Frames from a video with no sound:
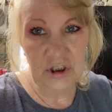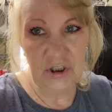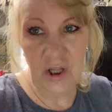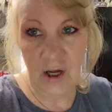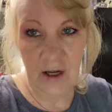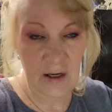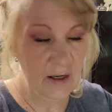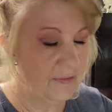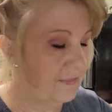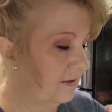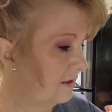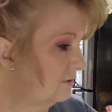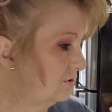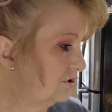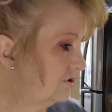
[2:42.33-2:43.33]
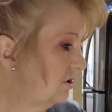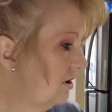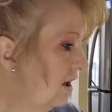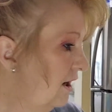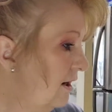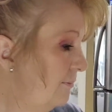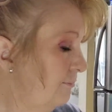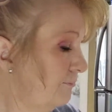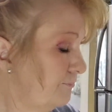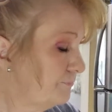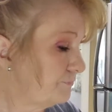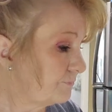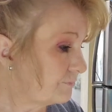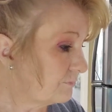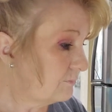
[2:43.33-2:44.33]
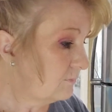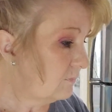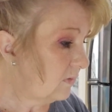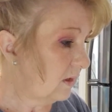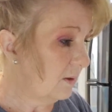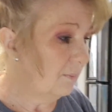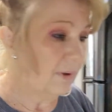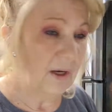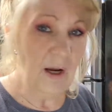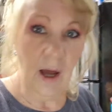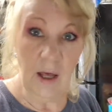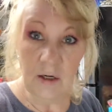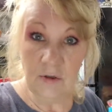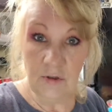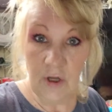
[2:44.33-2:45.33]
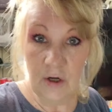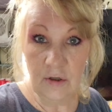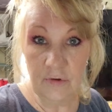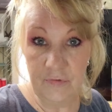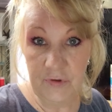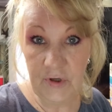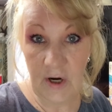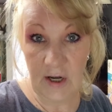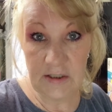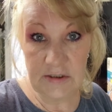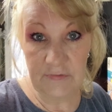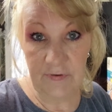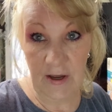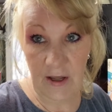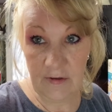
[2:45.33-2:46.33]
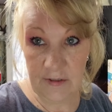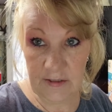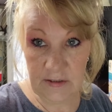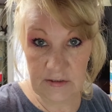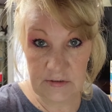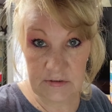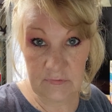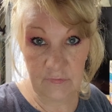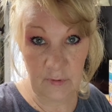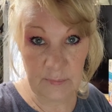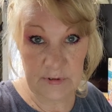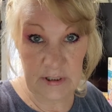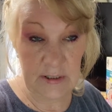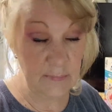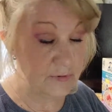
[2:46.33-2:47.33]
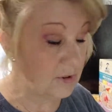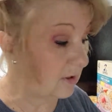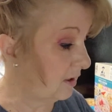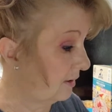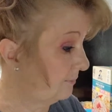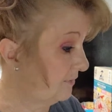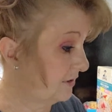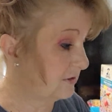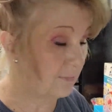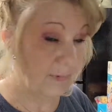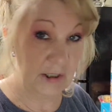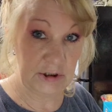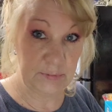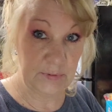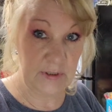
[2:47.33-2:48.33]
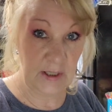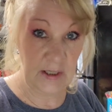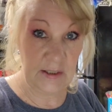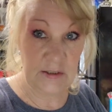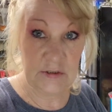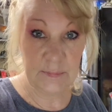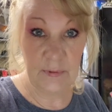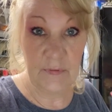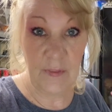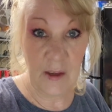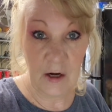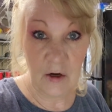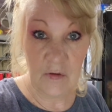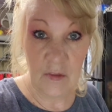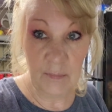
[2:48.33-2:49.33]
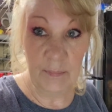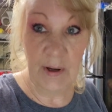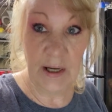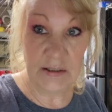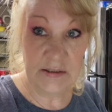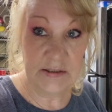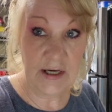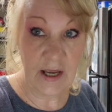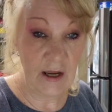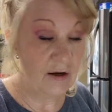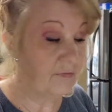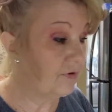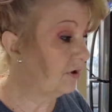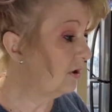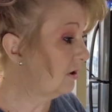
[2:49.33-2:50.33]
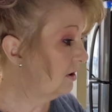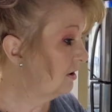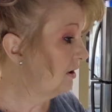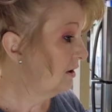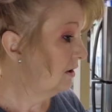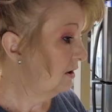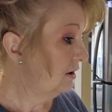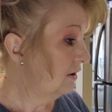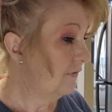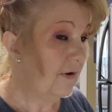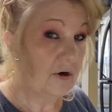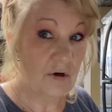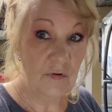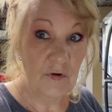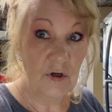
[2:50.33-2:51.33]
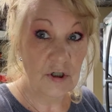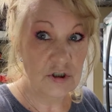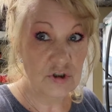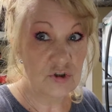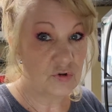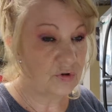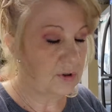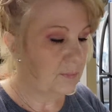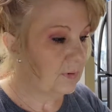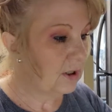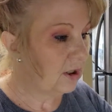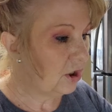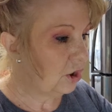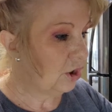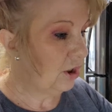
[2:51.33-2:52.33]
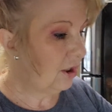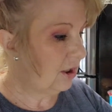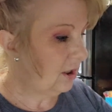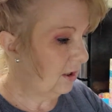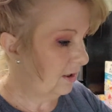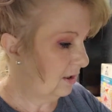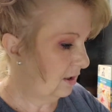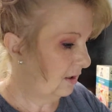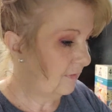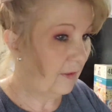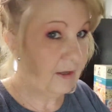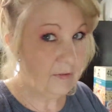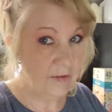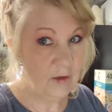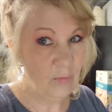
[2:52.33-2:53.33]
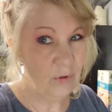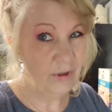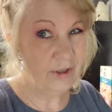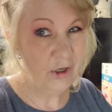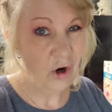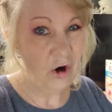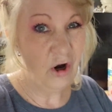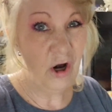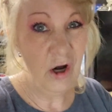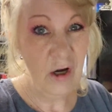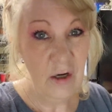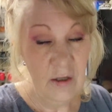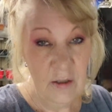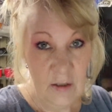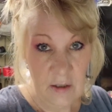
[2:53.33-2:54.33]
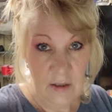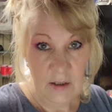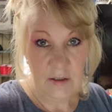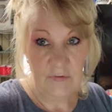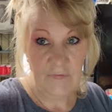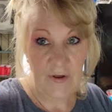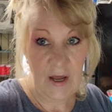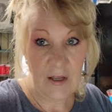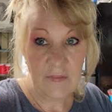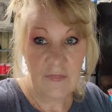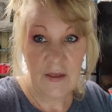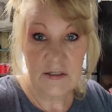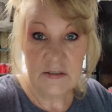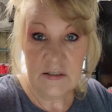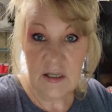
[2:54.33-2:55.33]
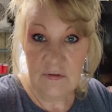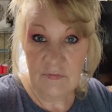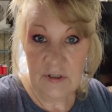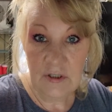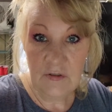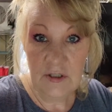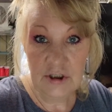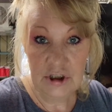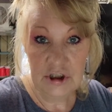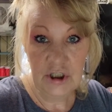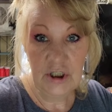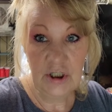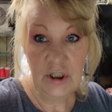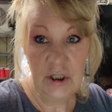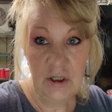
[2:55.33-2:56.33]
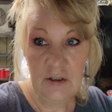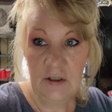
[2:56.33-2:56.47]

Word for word: July, I think it was July. But I don't know if you guys have had these from Sam's Club, these mashed potatoes, but they are the best ever. They're, they're extremely good. They, they really are. In fact, Thanksgiving this year,